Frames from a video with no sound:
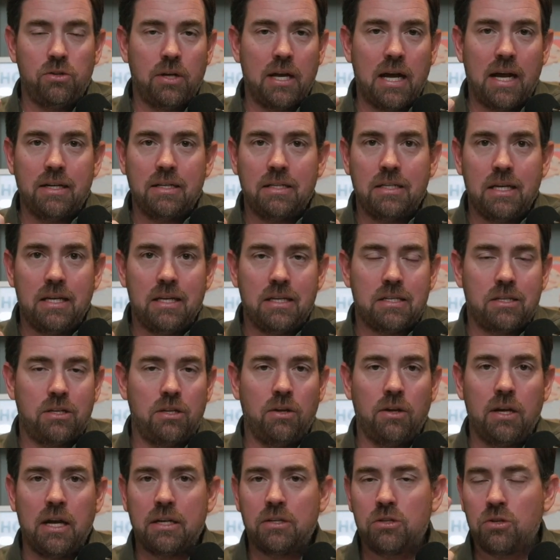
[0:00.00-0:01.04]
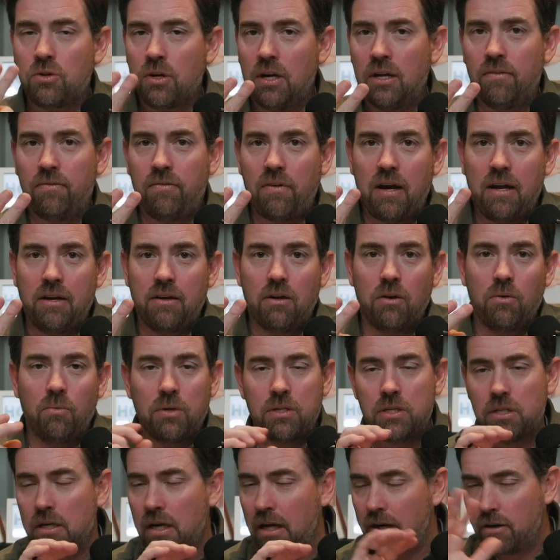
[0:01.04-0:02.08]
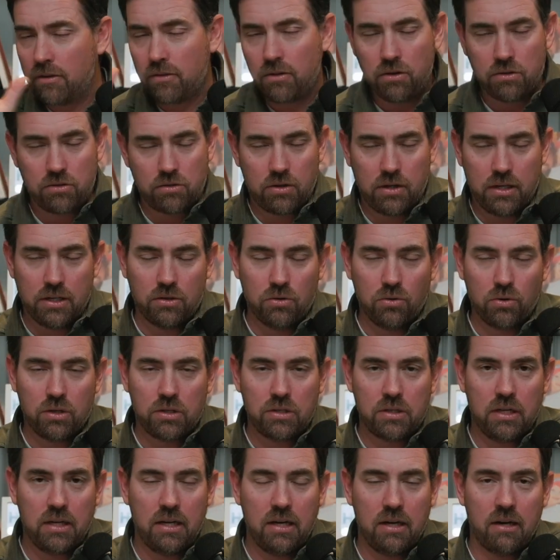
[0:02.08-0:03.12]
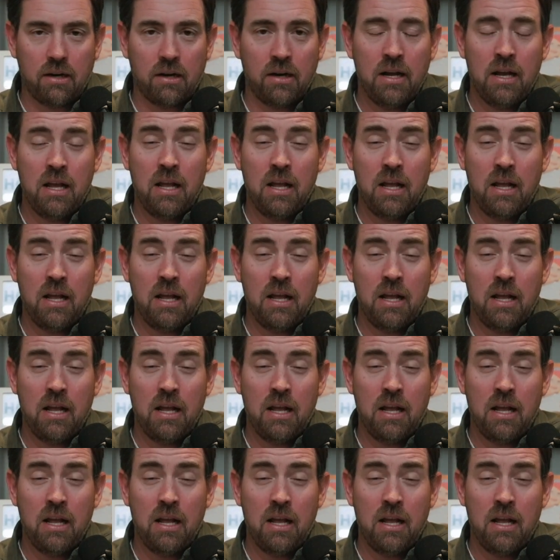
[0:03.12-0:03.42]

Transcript: You got DISC, you got Strength Finder, which none of those are endorsed in here.